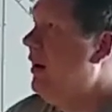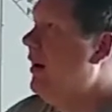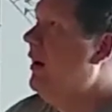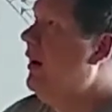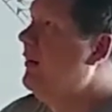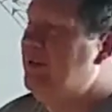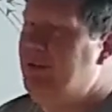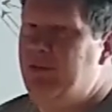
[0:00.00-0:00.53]

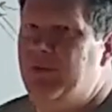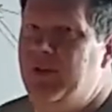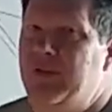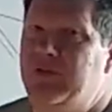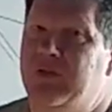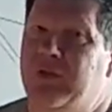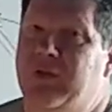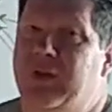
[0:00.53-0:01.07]
It's a
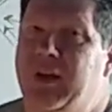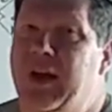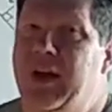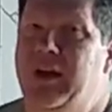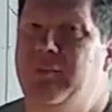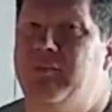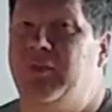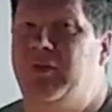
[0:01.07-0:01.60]
divisional
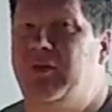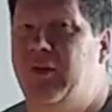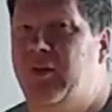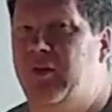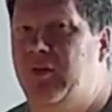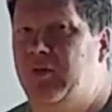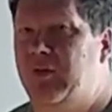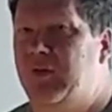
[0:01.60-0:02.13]
game.
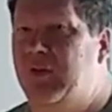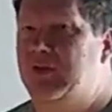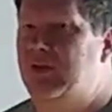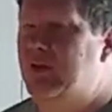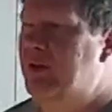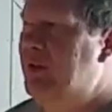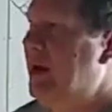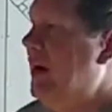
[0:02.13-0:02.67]
So
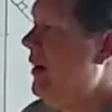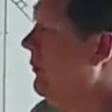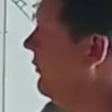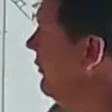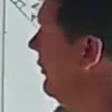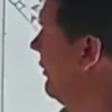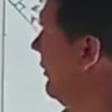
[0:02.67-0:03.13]
divisional games